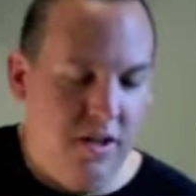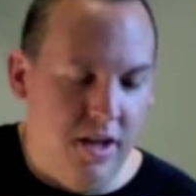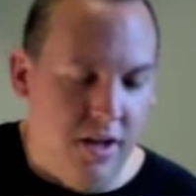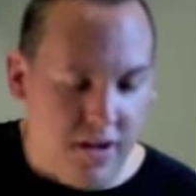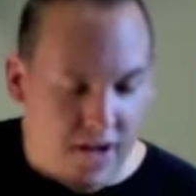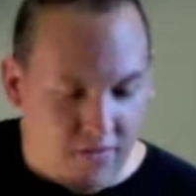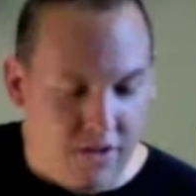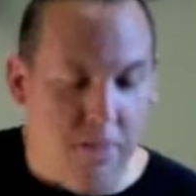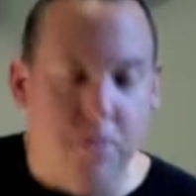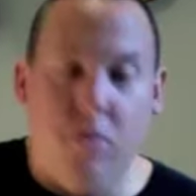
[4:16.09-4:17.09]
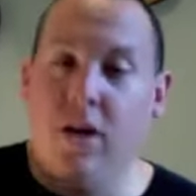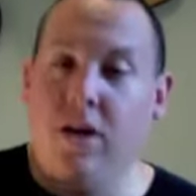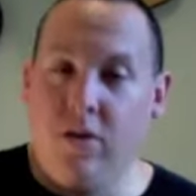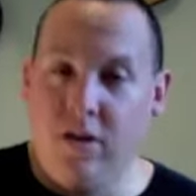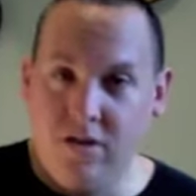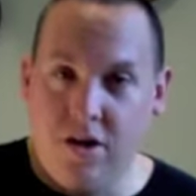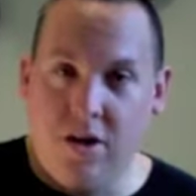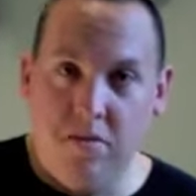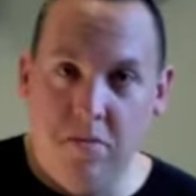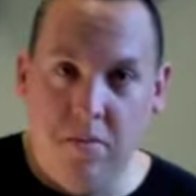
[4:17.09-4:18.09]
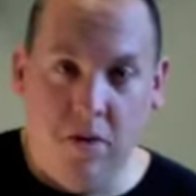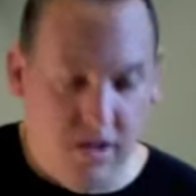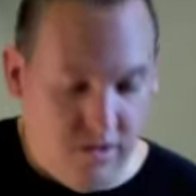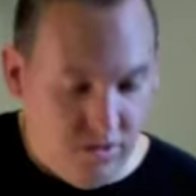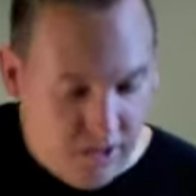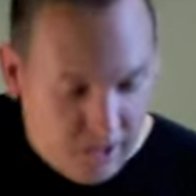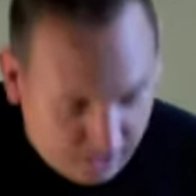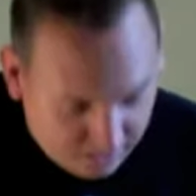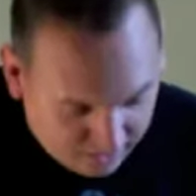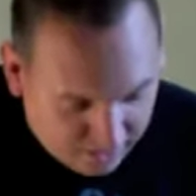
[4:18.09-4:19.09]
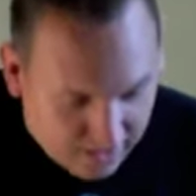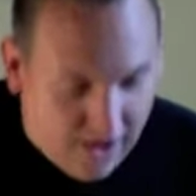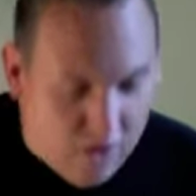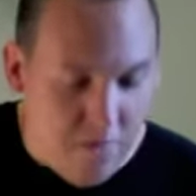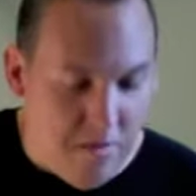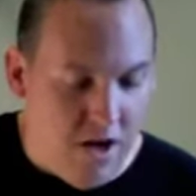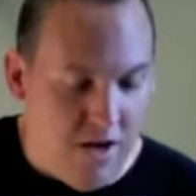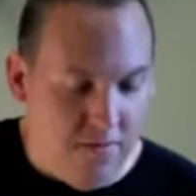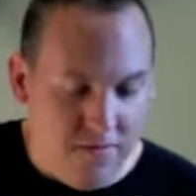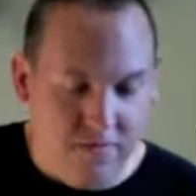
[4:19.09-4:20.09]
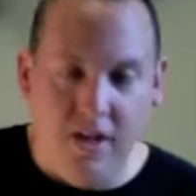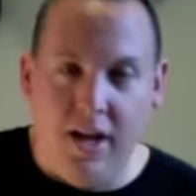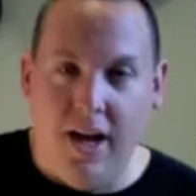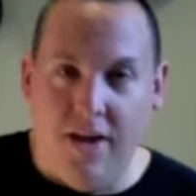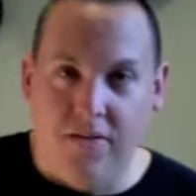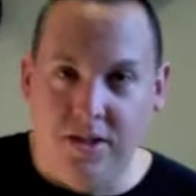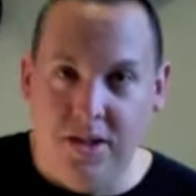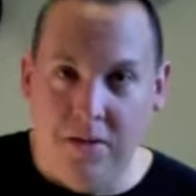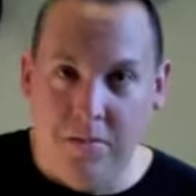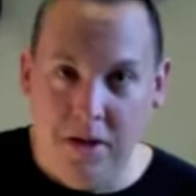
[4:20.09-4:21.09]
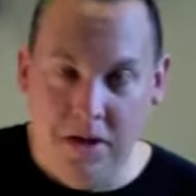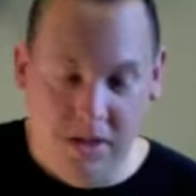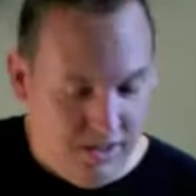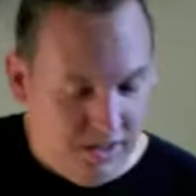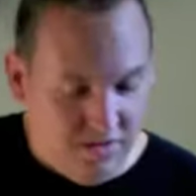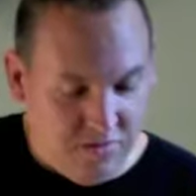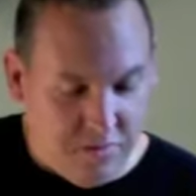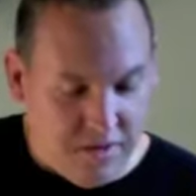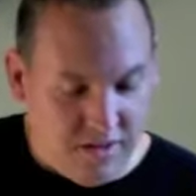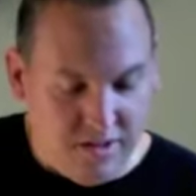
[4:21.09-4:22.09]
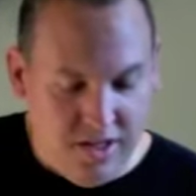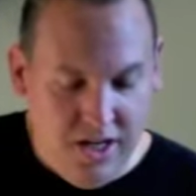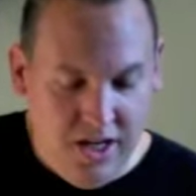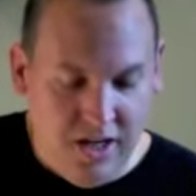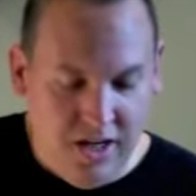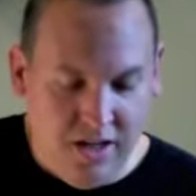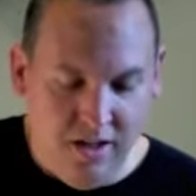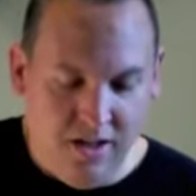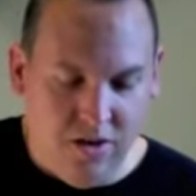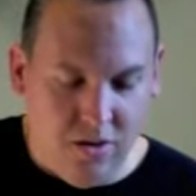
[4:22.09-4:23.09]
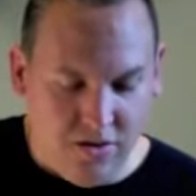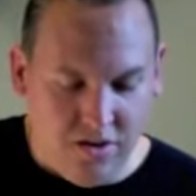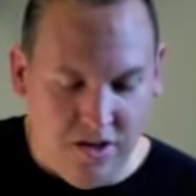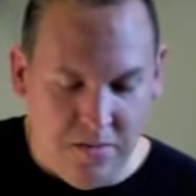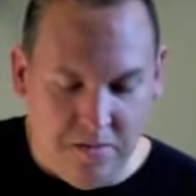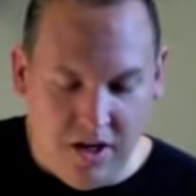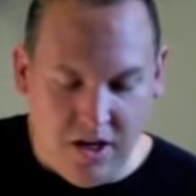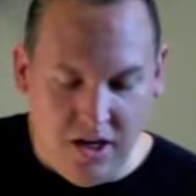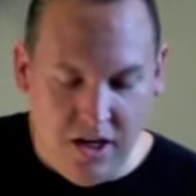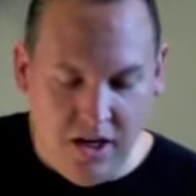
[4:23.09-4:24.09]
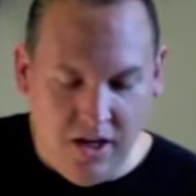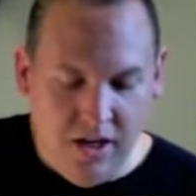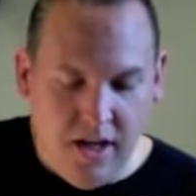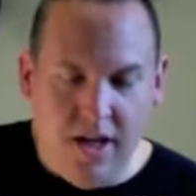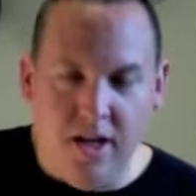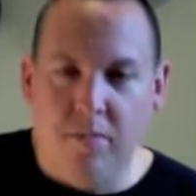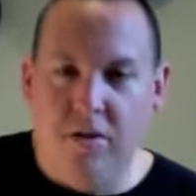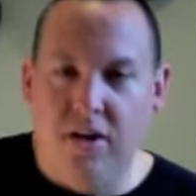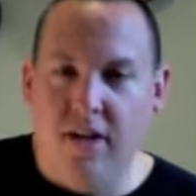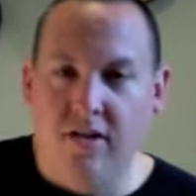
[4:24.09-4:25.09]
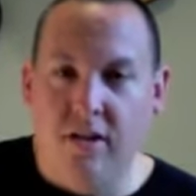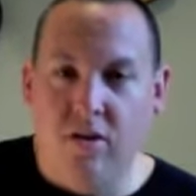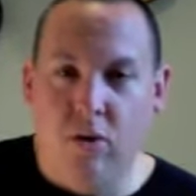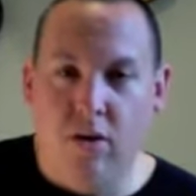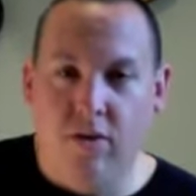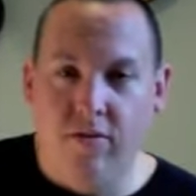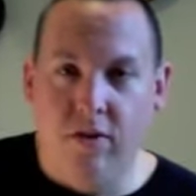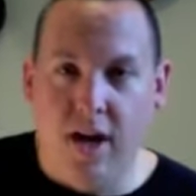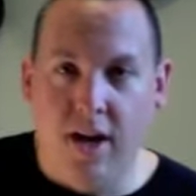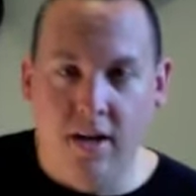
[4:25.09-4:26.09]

And then after that point, you can start to memorize, okay, now I'm off, half step gives me my C, whole step to my D, and double dots at the 12th fret.